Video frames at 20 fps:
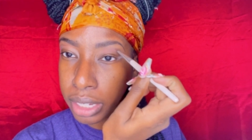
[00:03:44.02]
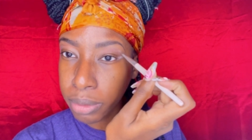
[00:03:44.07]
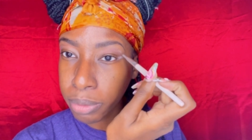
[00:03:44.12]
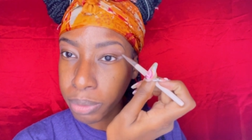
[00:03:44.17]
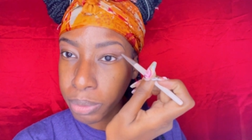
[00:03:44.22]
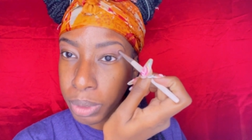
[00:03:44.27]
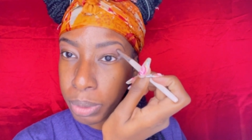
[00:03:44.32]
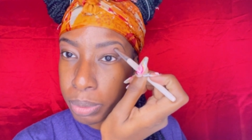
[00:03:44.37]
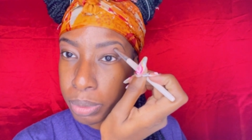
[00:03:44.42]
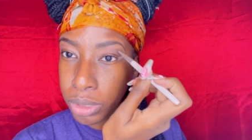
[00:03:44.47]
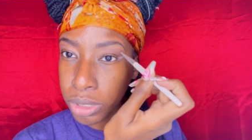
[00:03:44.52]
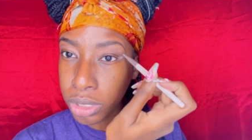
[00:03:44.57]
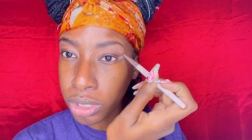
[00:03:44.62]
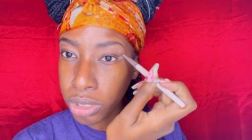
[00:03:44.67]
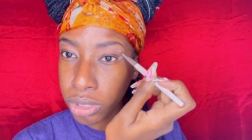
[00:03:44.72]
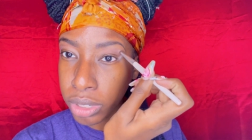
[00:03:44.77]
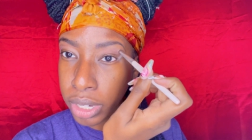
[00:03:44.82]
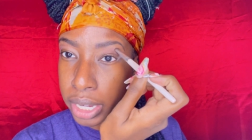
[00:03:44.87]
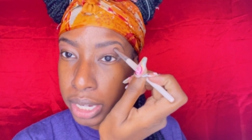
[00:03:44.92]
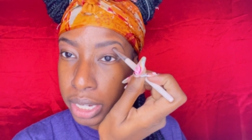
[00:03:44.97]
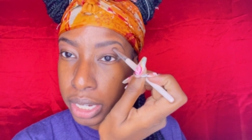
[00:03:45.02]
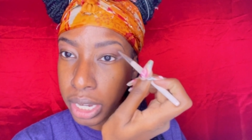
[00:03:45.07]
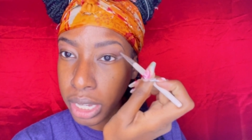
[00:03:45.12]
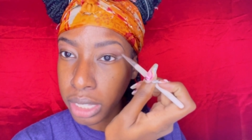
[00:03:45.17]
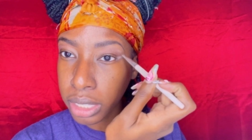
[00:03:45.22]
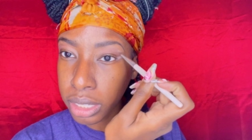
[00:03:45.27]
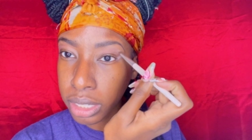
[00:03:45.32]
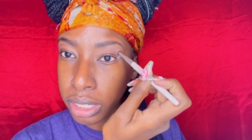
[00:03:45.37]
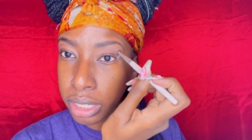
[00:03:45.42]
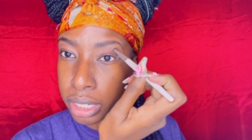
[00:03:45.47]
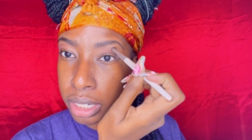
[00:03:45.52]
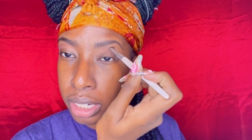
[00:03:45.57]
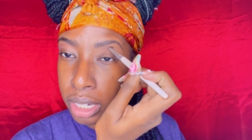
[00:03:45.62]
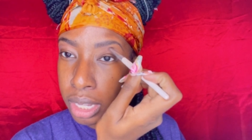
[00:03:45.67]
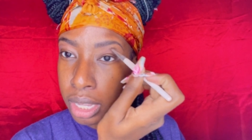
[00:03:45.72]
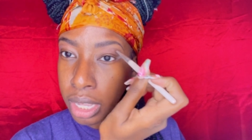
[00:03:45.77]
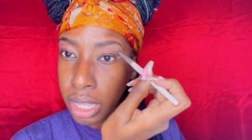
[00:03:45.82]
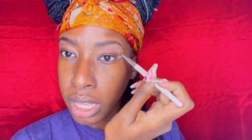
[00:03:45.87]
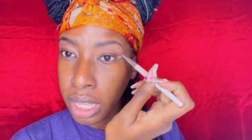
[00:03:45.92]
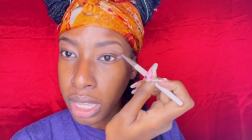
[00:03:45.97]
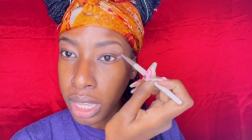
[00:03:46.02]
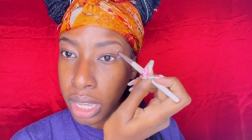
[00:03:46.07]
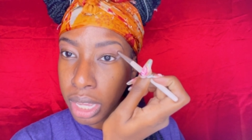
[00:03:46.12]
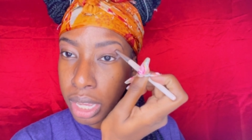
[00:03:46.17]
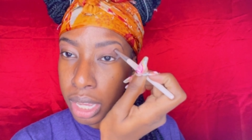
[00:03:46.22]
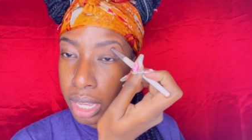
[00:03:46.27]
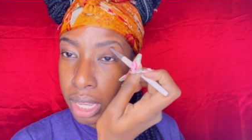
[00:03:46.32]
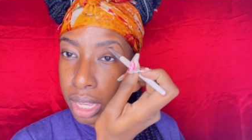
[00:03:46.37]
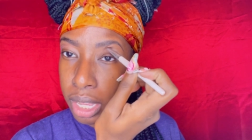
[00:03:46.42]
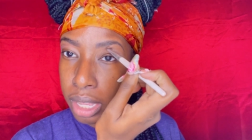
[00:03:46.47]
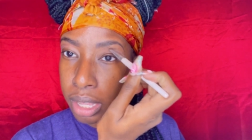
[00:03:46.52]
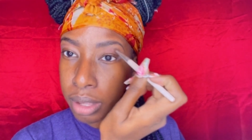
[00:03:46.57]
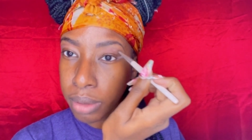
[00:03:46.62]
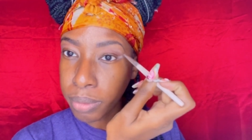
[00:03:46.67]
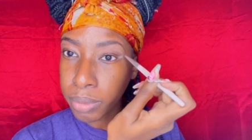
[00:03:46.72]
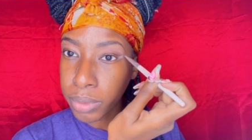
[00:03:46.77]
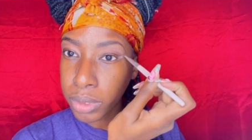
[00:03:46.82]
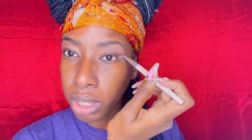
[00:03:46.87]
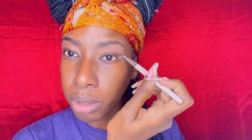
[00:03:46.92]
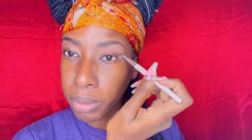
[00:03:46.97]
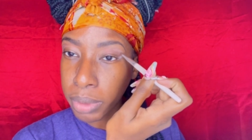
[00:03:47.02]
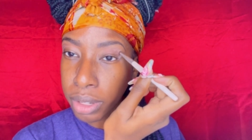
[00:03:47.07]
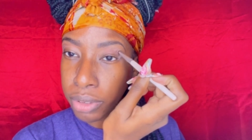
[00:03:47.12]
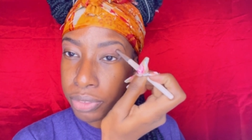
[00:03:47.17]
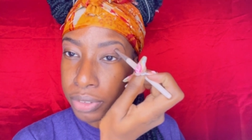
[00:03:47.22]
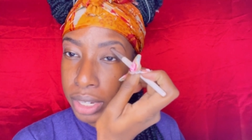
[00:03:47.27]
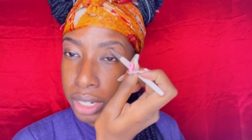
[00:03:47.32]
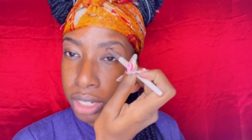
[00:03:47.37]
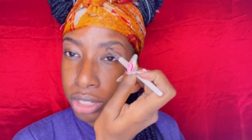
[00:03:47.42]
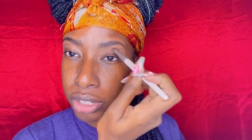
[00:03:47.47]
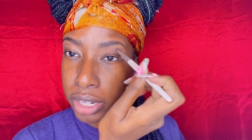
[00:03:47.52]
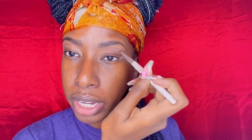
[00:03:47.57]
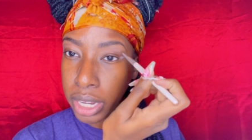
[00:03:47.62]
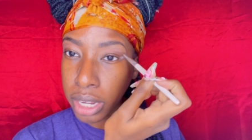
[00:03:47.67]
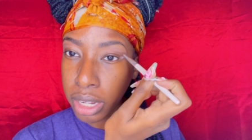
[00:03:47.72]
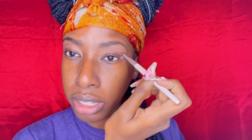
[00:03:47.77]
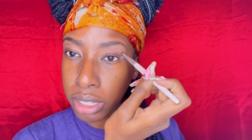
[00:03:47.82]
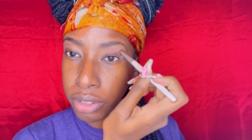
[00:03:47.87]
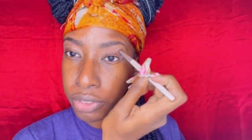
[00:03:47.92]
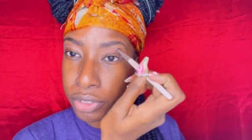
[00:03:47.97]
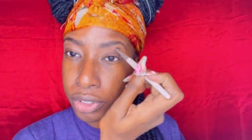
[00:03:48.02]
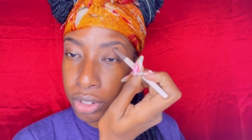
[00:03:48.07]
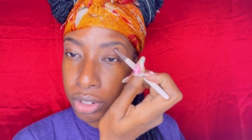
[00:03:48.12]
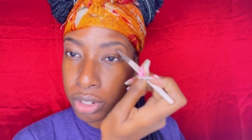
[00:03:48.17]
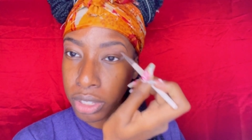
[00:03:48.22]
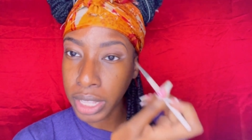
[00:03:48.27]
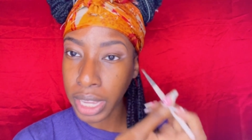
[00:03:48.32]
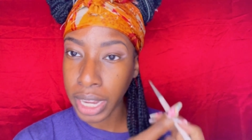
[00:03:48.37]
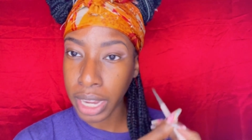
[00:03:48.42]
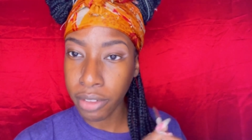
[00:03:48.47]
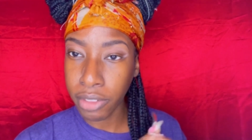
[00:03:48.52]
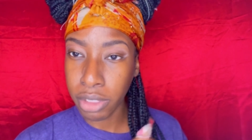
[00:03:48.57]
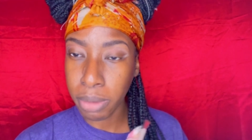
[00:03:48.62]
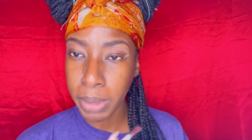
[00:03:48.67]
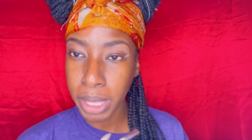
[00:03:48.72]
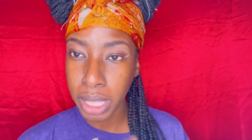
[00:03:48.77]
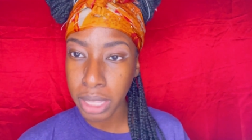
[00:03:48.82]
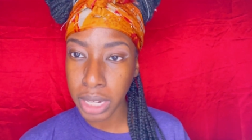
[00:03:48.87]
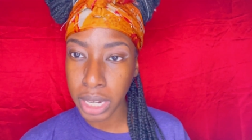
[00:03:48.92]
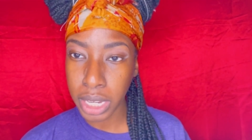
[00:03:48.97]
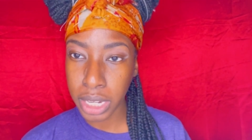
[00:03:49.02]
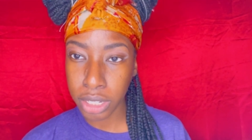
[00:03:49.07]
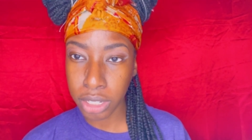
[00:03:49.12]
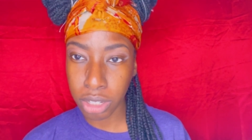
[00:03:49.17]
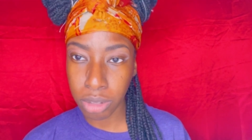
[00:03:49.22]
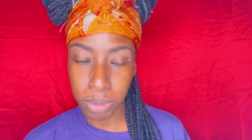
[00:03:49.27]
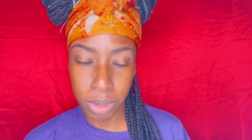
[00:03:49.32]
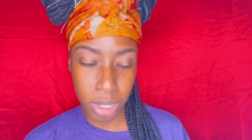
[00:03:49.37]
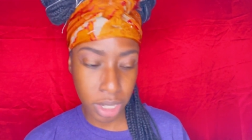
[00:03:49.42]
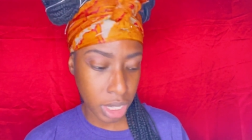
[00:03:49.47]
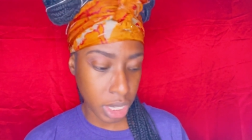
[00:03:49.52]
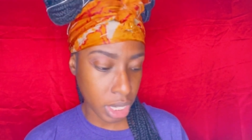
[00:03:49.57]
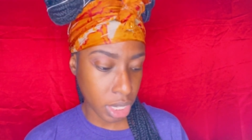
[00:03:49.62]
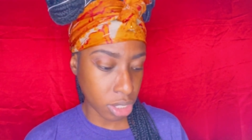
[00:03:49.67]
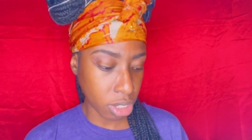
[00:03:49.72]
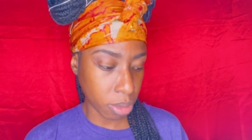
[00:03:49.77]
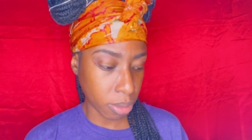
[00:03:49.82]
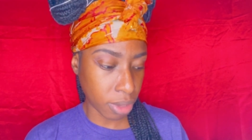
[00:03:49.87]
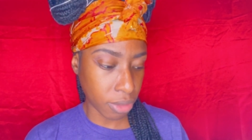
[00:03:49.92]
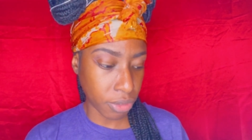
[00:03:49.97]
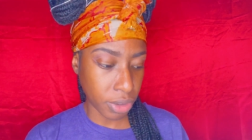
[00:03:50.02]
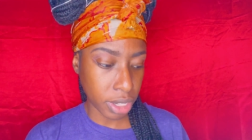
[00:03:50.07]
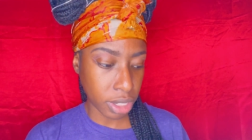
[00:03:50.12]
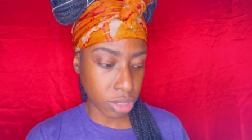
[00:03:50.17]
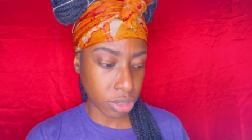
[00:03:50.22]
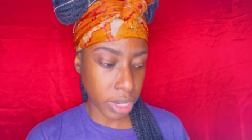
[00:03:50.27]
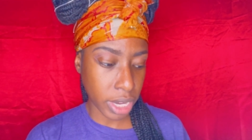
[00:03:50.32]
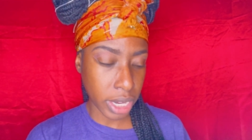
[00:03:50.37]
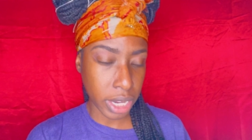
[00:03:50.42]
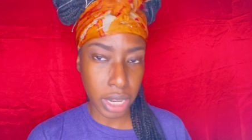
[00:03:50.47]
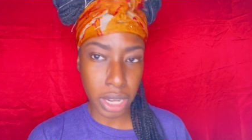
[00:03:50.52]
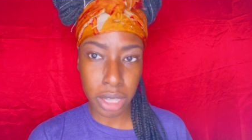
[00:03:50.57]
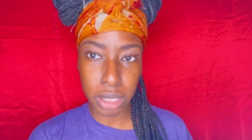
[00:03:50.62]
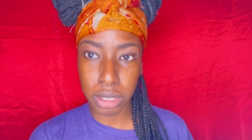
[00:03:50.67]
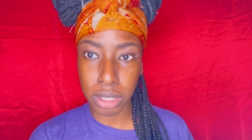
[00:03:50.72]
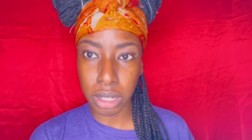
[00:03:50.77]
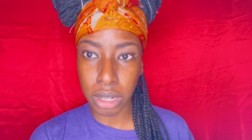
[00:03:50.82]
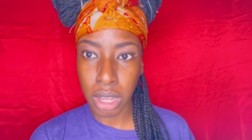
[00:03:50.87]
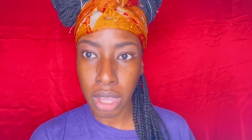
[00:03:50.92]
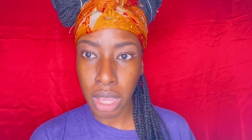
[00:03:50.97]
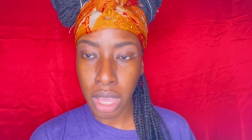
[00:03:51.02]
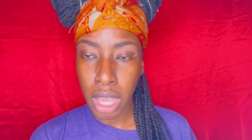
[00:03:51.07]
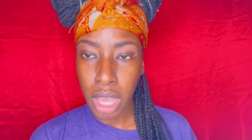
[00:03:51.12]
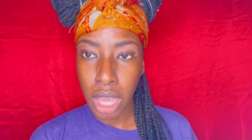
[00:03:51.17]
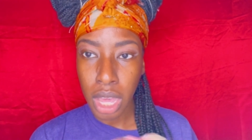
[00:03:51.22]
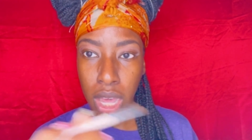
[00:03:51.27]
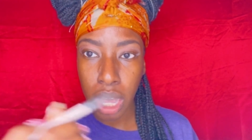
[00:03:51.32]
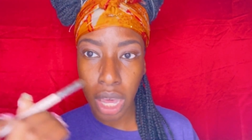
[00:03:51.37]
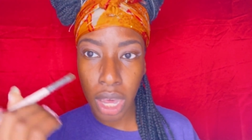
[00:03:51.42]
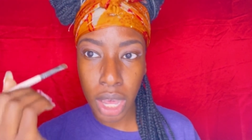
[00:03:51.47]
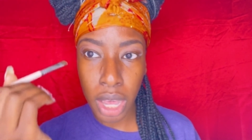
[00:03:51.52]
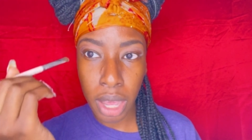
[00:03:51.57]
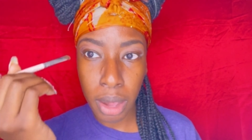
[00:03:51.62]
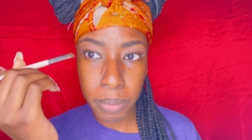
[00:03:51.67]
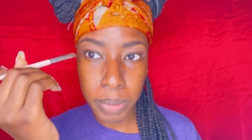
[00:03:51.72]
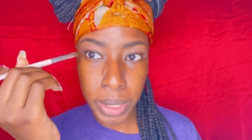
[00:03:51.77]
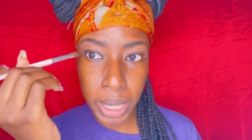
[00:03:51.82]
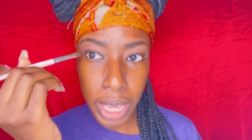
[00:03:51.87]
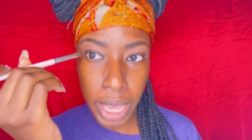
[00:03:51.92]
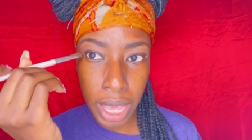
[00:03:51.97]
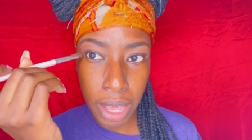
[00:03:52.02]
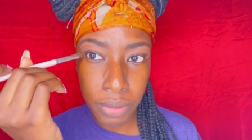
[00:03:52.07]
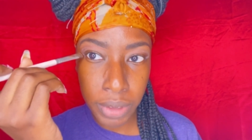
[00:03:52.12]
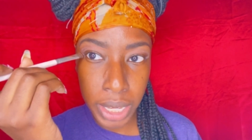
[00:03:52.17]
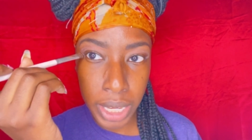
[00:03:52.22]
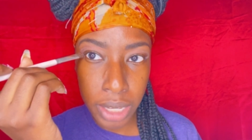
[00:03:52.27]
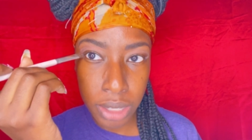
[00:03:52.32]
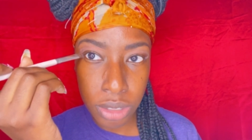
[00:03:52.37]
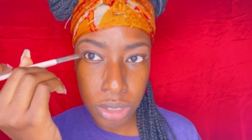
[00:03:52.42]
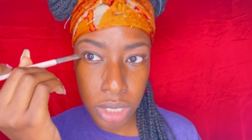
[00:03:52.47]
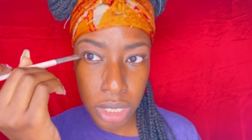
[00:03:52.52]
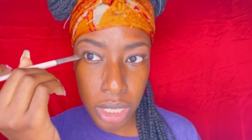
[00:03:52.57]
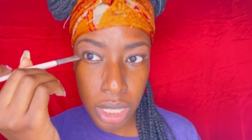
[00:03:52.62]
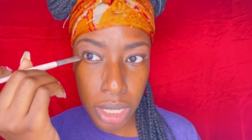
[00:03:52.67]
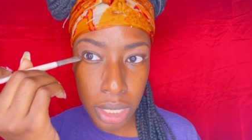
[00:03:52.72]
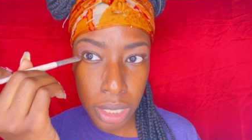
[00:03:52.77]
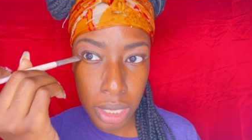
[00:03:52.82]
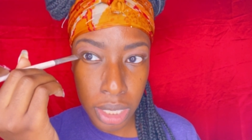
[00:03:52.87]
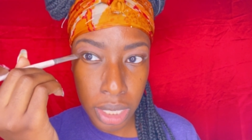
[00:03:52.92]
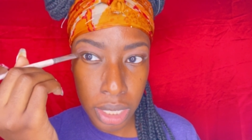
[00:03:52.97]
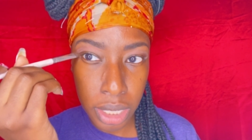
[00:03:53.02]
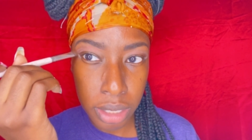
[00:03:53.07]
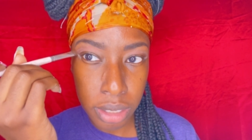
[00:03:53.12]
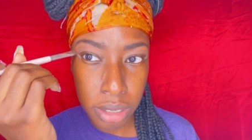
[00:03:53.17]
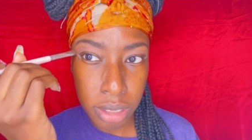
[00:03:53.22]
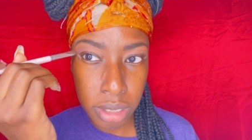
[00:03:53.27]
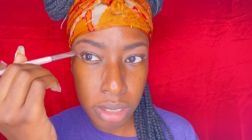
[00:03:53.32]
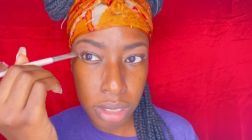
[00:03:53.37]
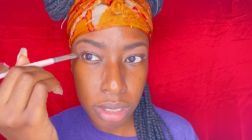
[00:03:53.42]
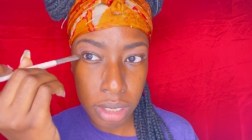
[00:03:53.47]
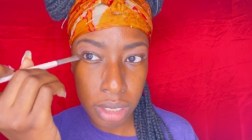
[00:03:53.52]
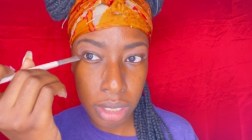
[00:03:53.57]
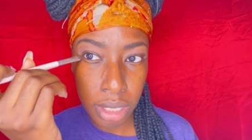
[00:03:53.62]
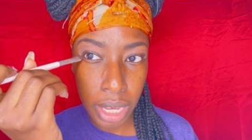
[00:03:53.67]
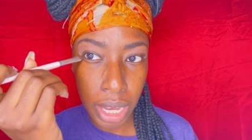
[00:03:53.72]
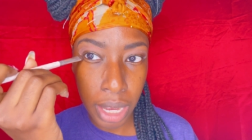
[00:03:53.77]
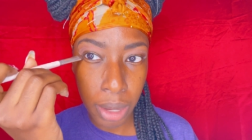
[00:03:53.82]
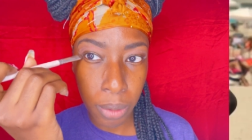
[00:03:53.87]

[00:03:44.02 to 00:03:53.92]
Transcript: people should try color. Don't be afraid to try color if you're like of the melanated community. Don't be afraid to try color. They have Angie in this. I